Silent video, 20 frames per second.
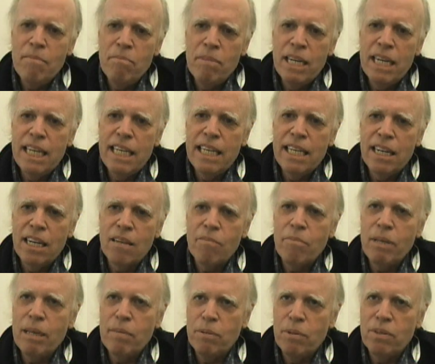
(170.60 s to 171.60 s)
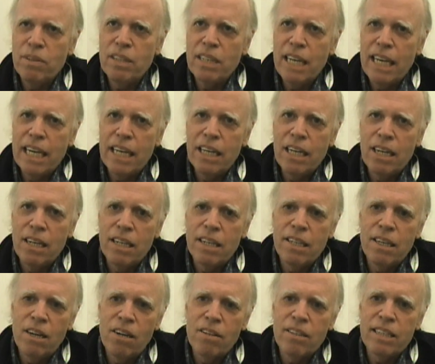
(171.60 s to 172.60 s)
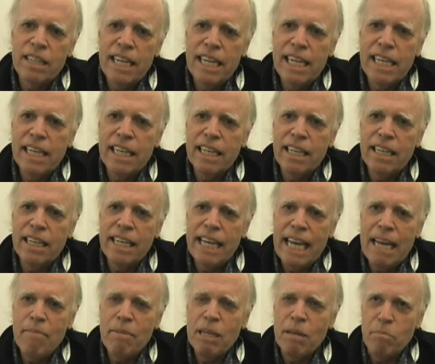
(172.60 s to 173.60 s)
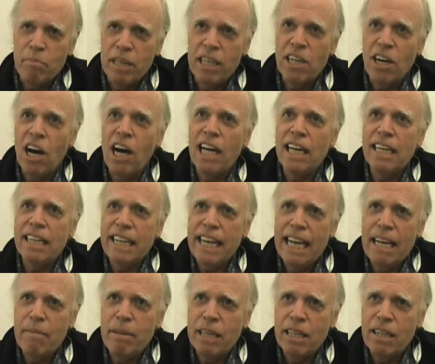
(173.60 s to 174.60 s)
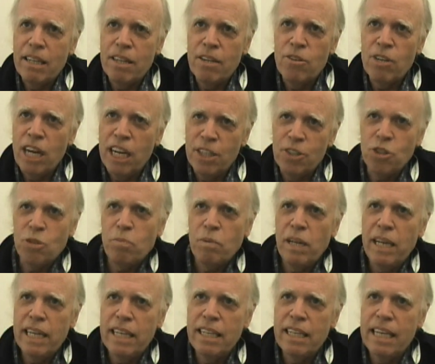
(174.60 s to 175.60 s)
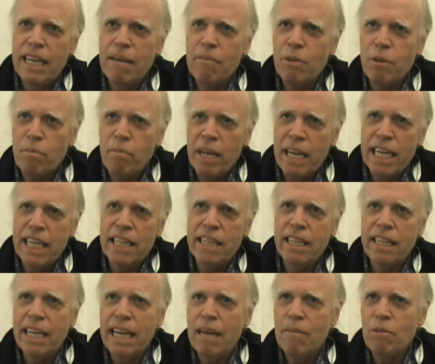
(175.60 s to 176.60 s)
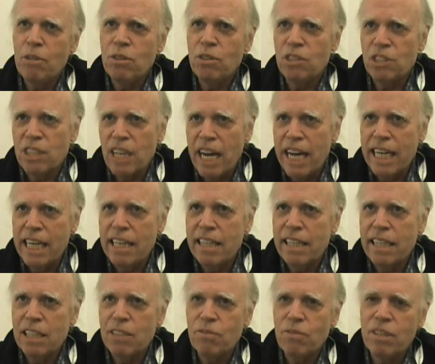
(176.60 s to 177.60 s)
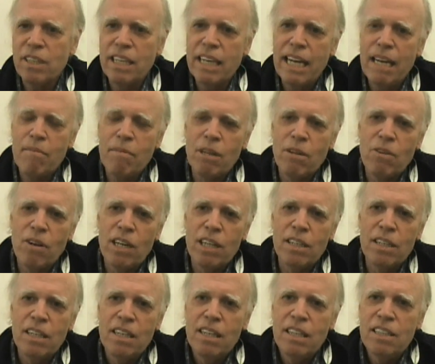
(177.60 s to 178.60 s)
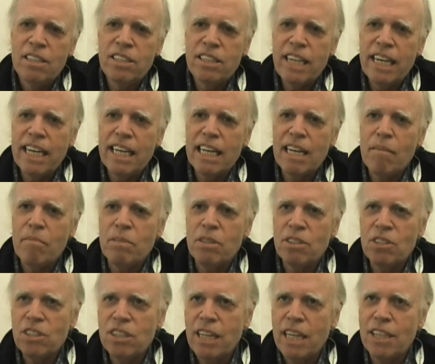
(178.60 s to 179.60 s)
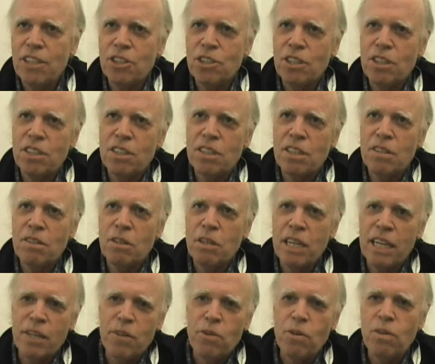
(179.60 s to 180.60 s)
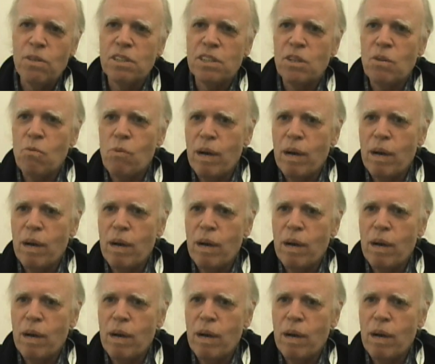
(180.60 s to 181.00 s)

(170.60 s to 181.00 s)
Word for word: many young people today uh, are taking gaming beyond gaming. They're not just playing the game, they're making the game, they're designing things for the game, they're on setting up discussions and guilds and